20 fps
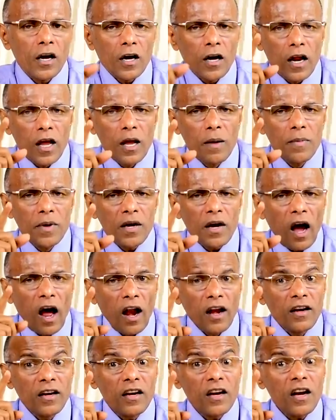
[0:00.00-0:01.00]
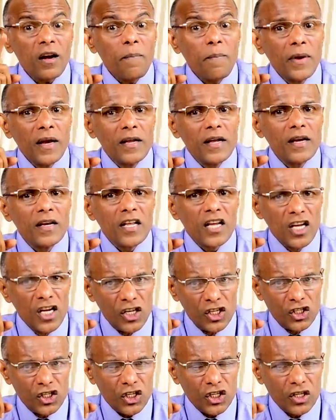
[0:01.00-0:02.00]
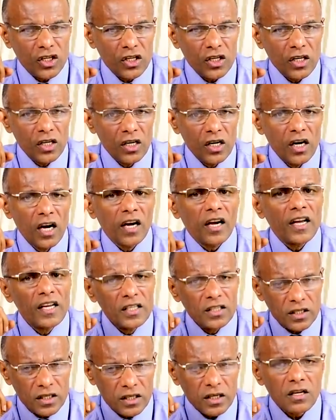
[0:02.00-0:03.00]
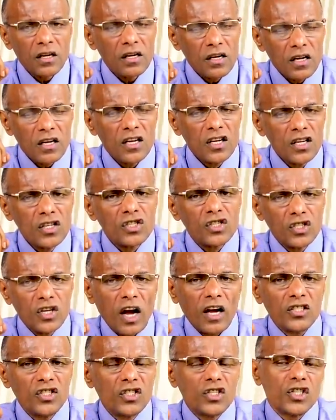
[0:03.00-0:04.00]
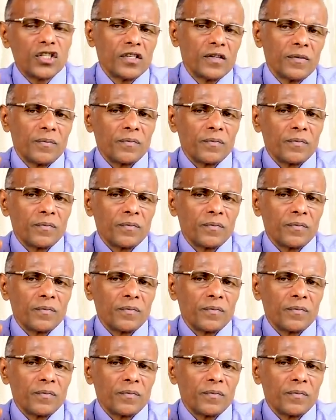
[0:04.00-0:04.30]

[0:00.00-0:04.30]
claiming 100 million each against each judge.